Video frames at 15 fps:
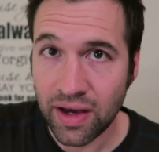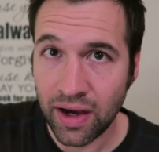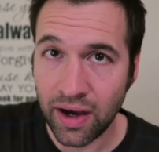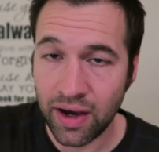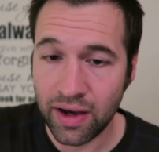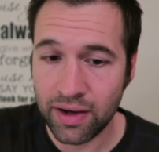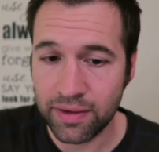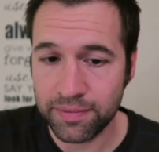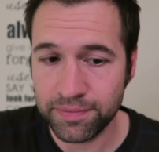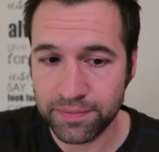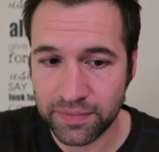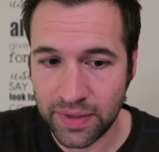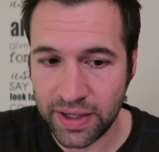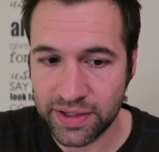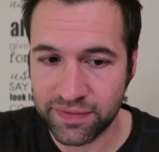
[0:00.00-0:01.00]
Uh,
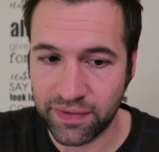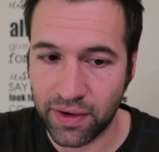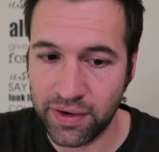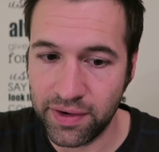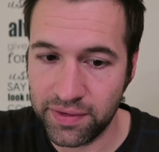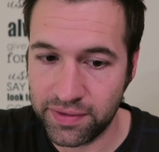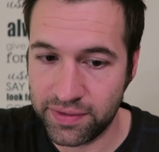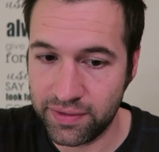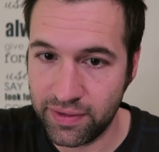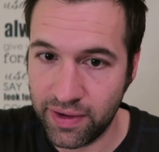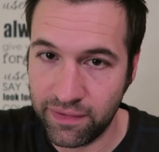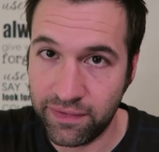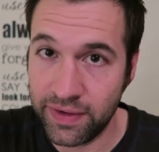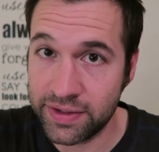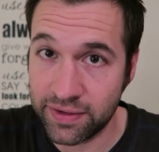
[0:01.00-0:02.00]
as far as
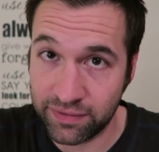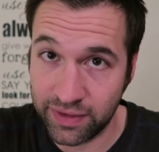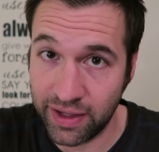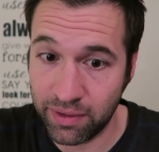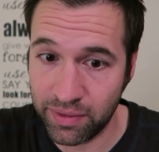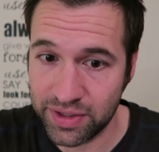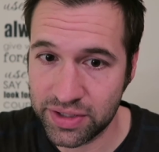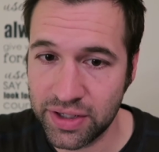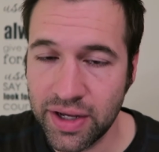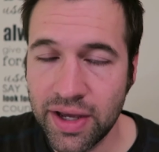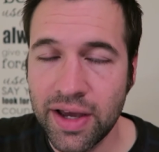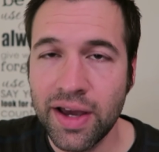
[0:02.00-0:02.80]
offensive language.